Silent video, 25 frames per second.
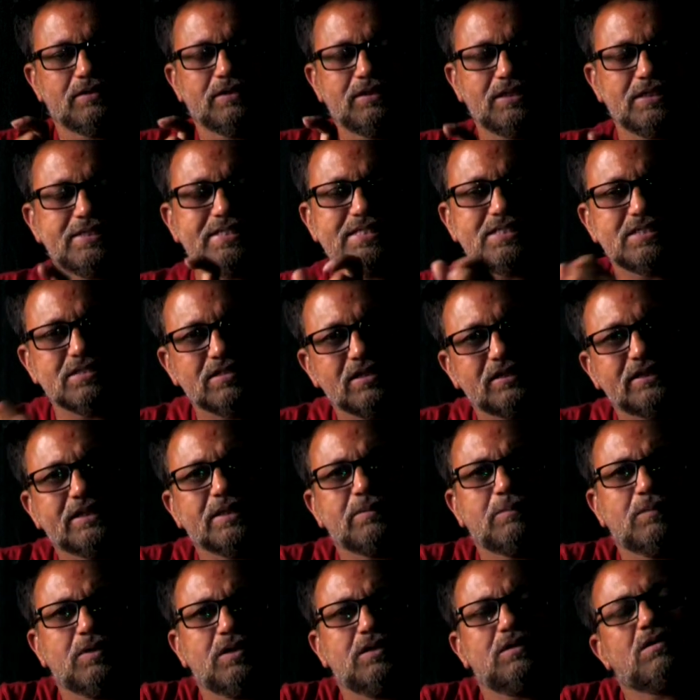That is
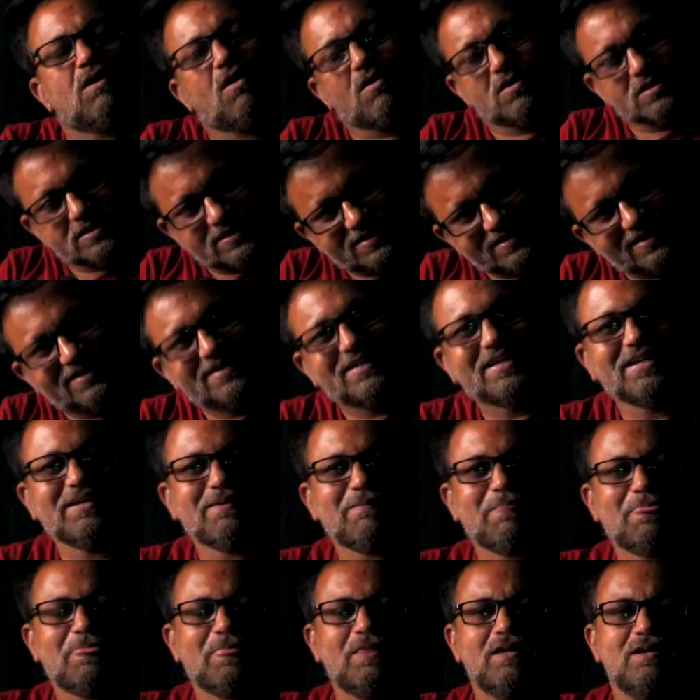nothing but on Sunday.
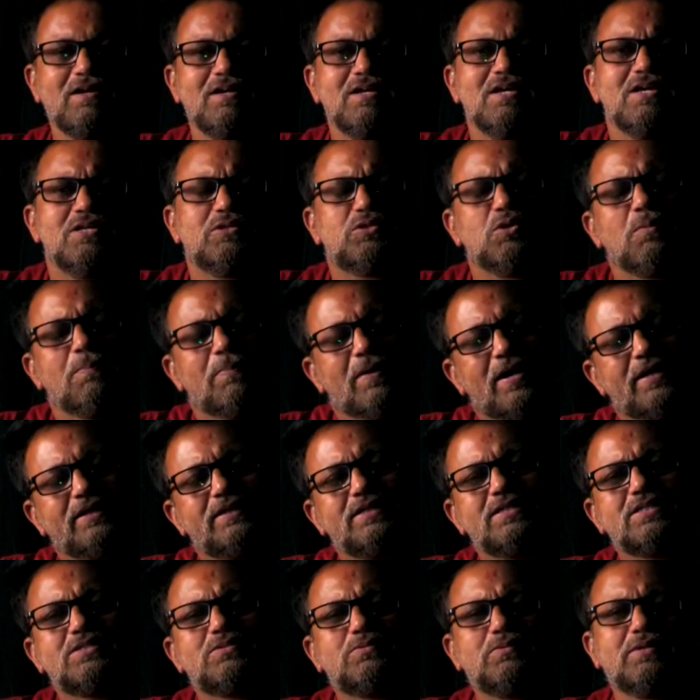So my
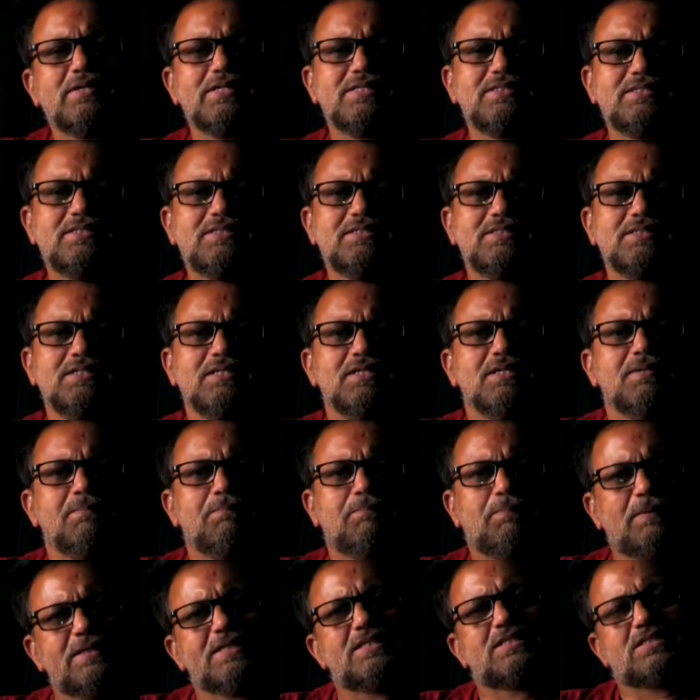dear students,
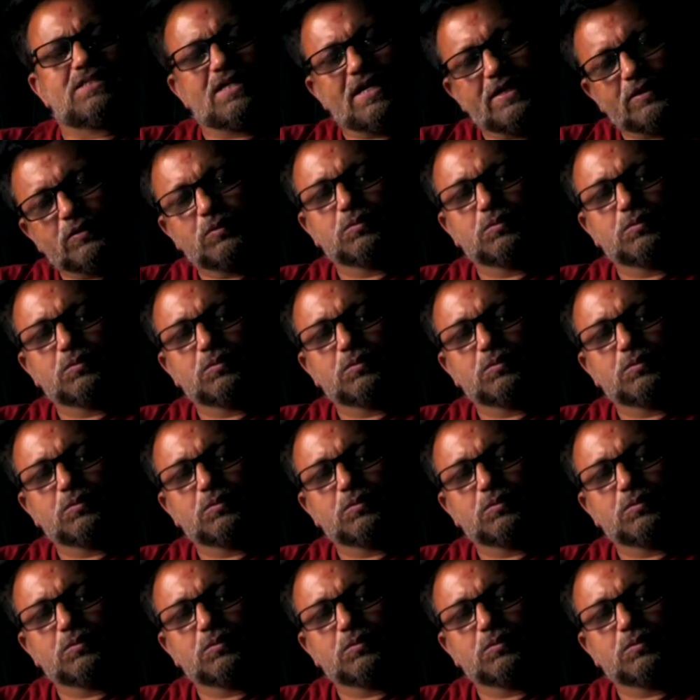please try